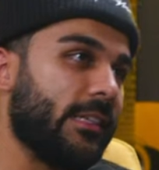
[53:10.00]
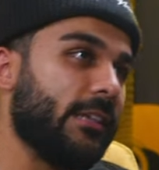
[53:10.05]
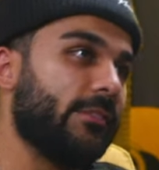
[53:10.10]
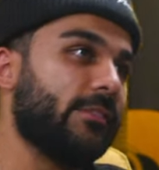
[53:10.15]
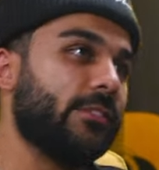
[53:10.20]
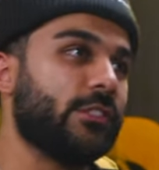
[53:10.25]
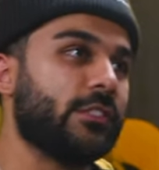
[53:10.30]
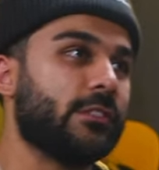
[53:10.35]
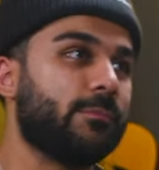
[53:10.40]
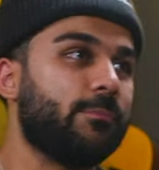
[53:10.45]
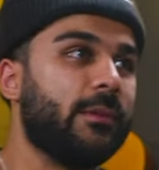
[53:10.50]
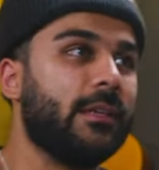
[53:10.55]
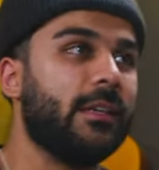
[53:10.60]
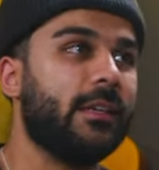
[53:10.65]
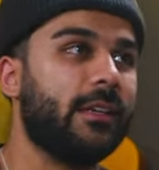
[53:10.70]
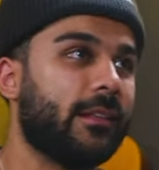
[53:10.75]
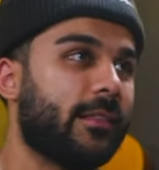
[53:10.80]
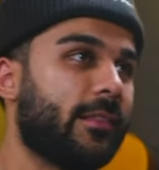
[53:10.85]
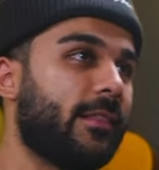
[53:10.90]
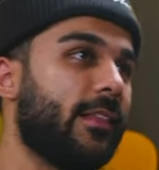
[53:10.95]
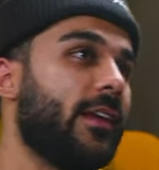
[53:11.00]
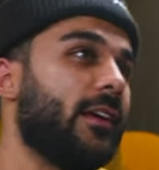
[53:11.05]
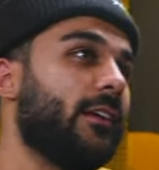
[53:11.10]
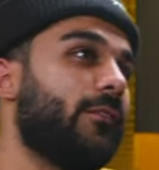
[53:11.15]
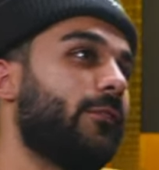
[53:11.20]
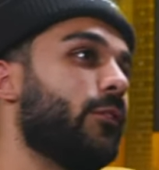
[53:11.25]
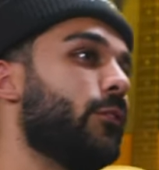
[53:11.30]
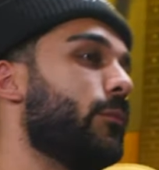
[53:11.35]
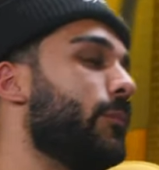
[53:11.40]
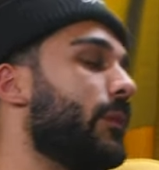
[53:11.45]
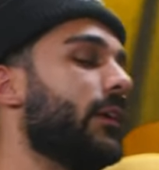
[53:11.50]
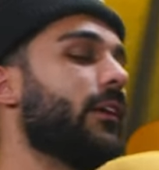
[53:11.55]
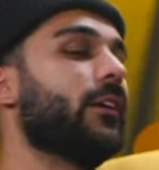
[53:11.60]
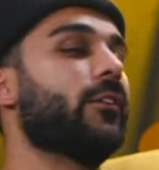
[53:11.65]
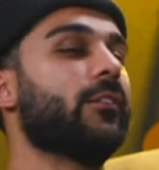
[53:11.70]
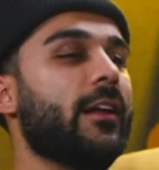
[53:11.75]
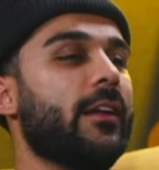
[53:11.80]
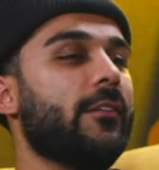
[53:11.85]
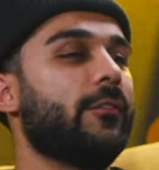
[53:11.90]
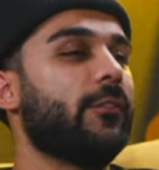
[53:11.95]
even just being thankful, being
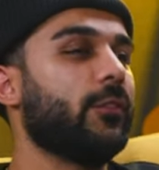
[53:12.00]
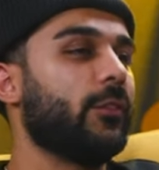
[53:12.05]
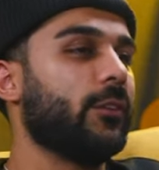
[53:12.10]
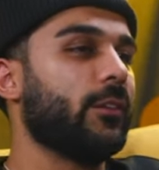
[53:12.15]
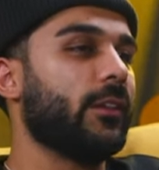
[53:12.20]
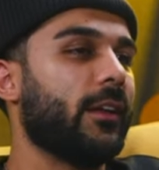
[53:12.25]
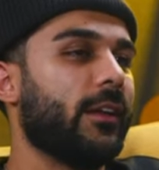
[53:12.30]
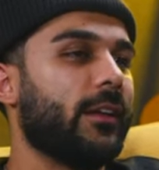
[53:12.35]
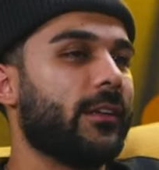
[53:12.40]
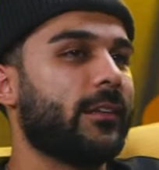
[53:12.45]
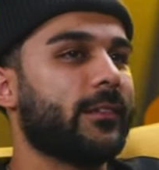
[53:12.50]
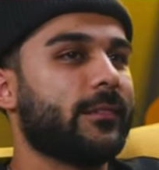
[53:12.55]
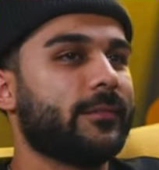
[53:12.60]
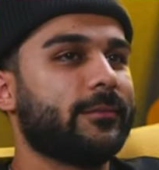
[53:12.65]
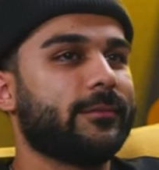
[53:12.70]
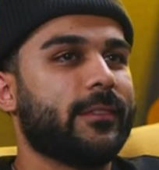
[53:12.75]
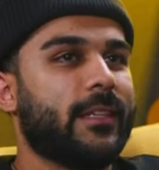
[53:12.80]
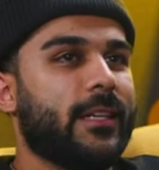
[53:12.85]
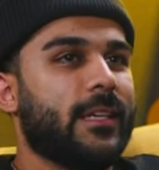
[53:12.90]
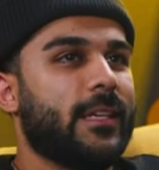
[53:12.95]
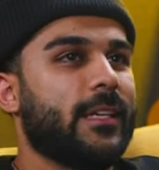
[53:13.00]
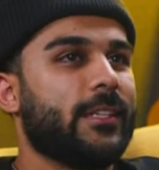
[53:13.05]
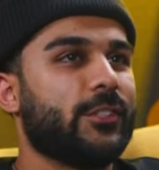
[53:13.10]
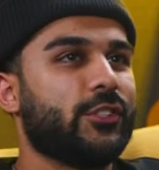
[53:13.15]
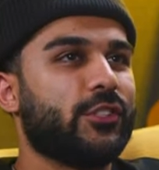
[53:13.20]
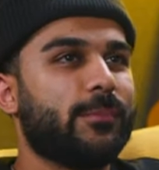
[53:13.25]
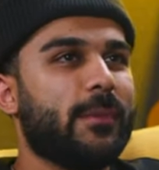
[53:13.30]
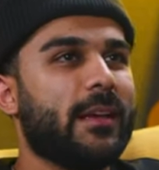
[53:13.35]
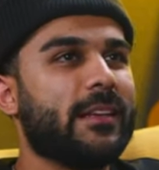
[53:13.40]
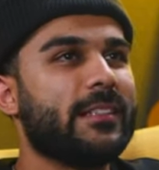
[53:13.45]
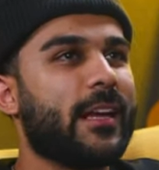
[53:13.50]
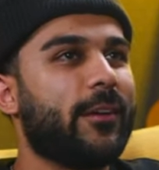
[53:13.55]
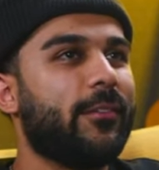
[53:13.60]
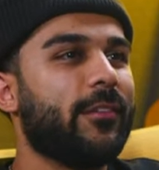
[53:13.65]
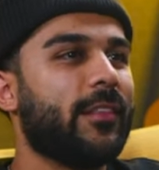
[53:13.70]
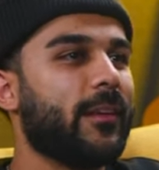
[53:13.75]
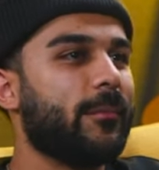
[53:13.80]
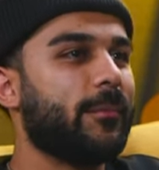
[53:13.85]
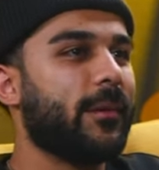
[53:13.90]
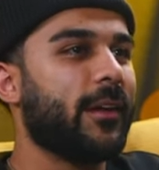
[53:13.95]
grateful, like just makes
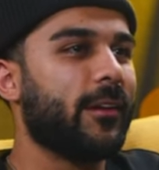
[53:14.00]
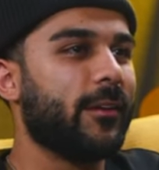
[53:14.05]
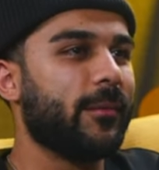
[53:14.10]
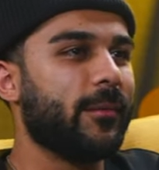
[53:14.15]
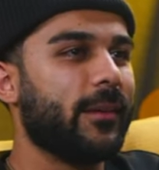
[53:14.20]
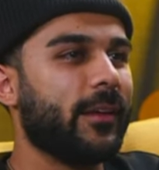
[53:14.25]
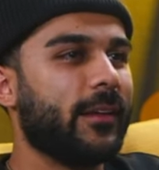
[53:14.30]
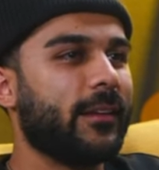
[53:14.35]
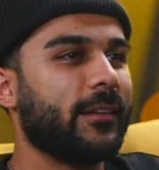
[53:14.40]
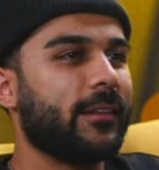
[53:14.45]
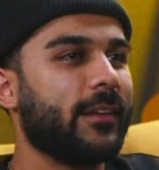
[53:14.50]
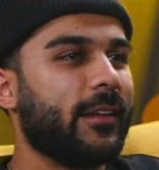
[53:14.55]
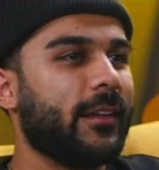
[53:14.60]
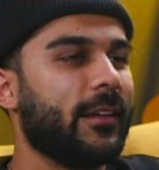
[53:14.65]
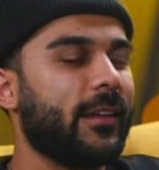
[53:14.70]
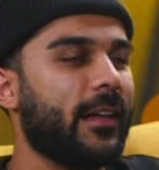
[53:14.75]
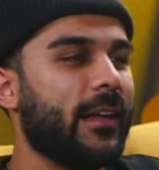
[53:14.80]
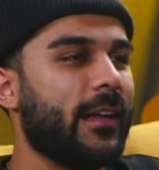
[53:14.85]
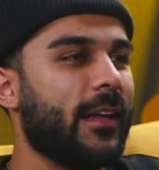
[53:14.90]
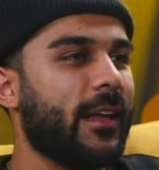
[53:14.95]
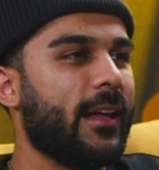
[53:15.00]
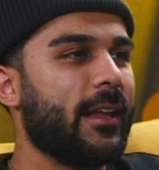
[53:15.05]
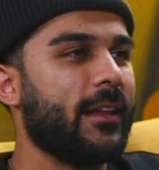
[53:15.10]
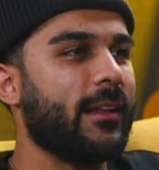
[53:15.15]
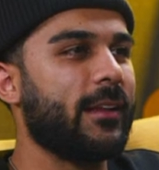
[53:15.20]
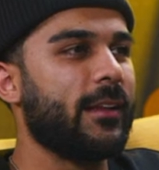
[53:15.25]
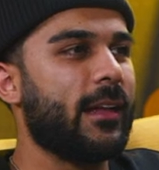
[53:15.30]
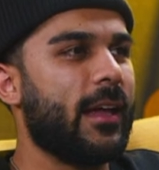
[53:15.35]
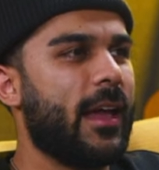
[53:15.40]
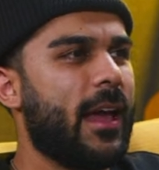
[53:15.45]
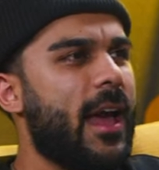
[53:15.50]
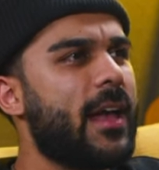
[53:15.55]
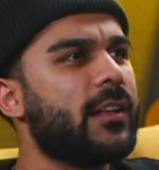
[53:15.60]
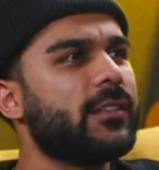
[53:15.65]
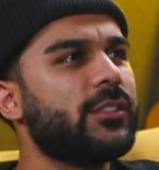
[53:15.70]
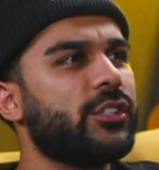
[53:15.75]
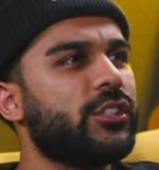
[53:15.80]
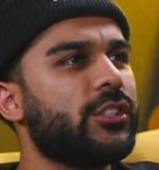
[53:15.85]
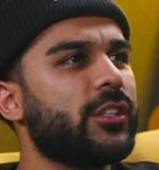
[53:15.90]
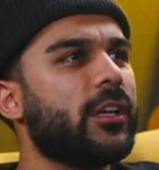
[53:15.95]
everything better, man. Yeah. And, yeah. and as
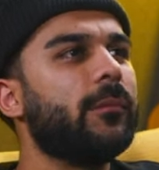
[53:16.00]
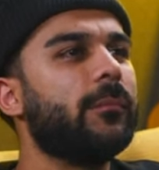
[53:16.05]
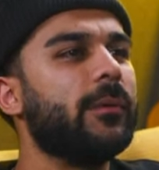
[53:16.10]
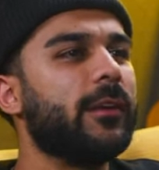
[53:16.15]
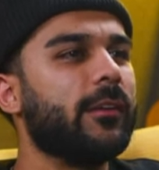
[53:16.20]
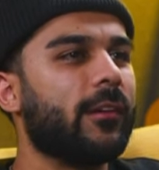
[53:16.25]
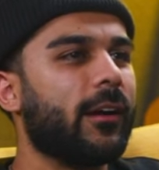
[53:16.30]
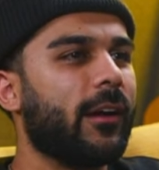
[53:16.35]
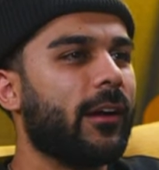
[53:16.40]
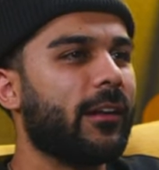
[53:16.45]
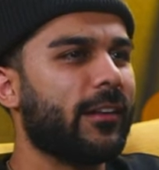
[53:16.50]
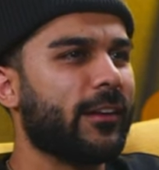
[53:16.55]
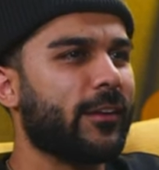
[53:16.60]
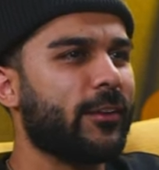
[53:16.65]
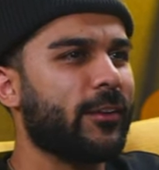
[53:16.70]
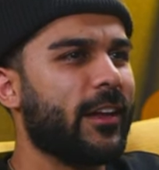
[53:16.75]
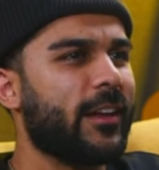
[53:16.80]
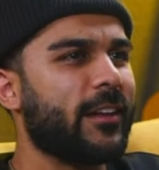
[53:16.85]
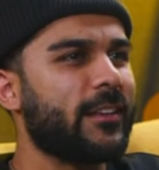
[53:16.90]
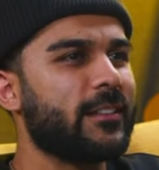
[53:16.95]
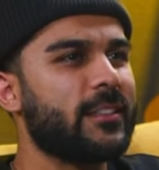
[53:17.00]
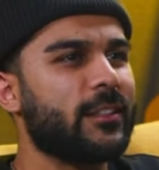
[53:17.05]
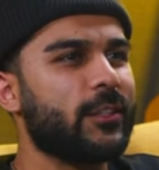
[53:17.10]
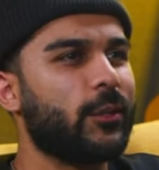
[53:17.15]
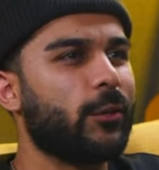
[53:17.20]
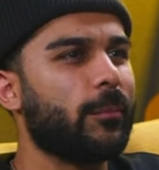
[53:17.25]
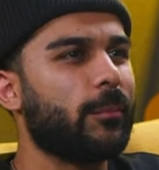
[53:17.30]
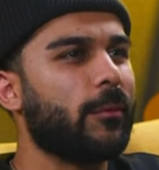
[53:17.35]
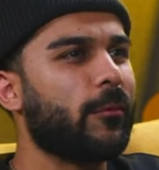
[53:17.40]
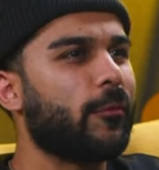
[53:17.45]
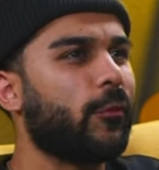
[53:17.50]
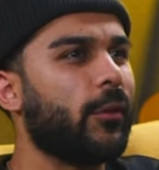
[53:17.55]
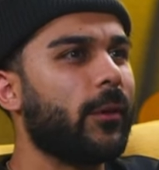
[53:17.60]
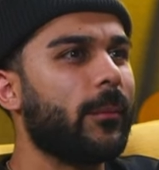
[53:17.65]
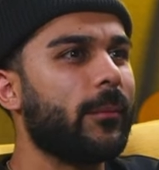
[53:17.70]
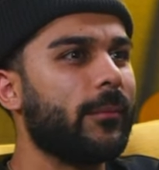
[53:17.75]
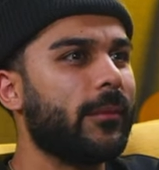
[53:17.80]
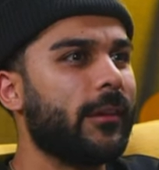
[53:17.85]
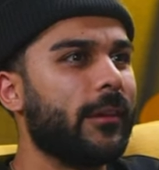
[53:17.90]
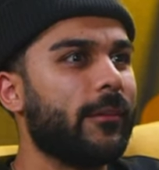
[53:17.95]
you should be, right? Like you're getting to go and
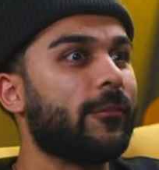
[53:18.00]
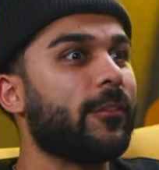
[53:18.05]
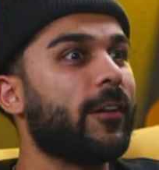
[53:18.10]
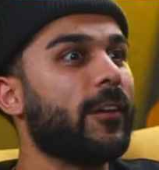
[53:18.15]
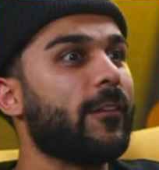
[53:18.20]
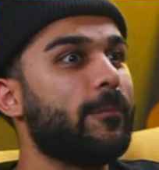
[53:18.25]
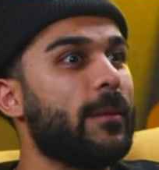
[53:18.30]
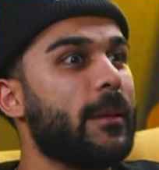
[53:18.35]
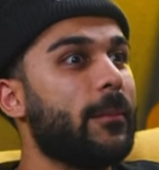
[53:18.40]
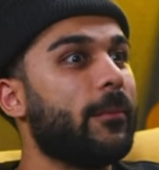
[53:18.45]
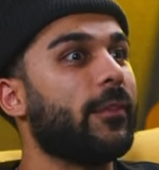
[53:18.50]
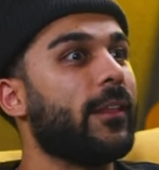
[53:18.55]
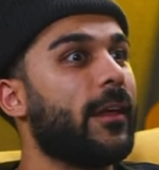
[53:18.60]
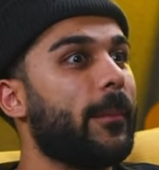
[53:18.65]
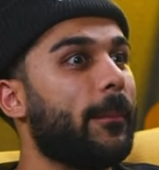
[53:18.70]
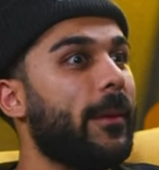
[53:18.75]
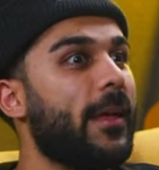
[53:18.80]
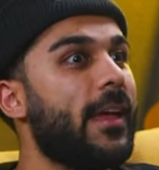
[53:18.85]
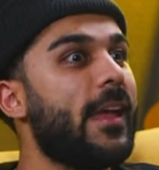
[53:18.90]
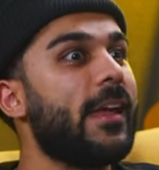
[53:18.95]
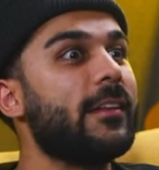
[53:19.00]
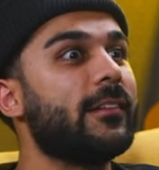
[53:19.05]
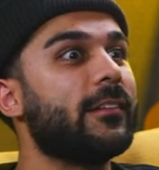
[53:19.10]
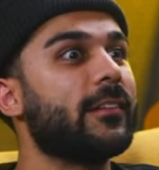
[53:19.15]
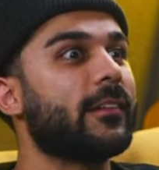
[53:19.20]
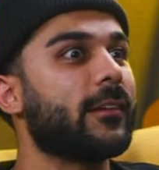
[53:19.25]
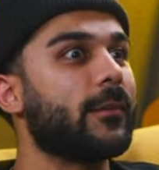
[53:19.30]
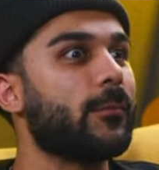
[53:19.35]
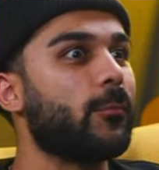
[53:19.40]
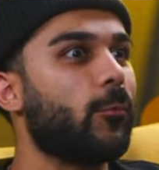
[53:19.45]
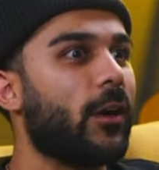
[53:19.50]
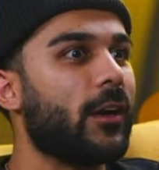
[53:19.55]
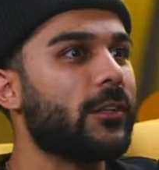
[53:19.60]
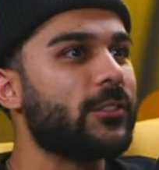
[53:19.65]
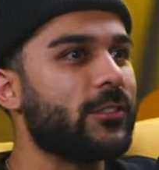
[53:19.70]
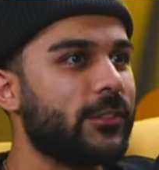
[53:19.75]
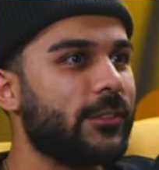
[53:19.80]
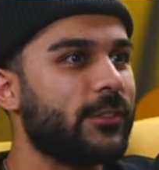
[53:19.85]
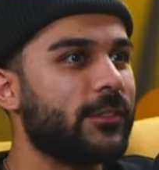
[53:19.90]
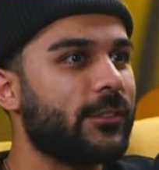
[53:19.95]
perform in front of people that paid to come
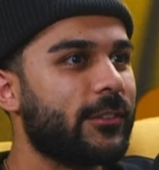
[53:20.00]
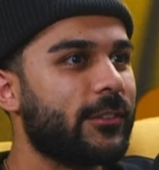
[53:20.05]
watch you.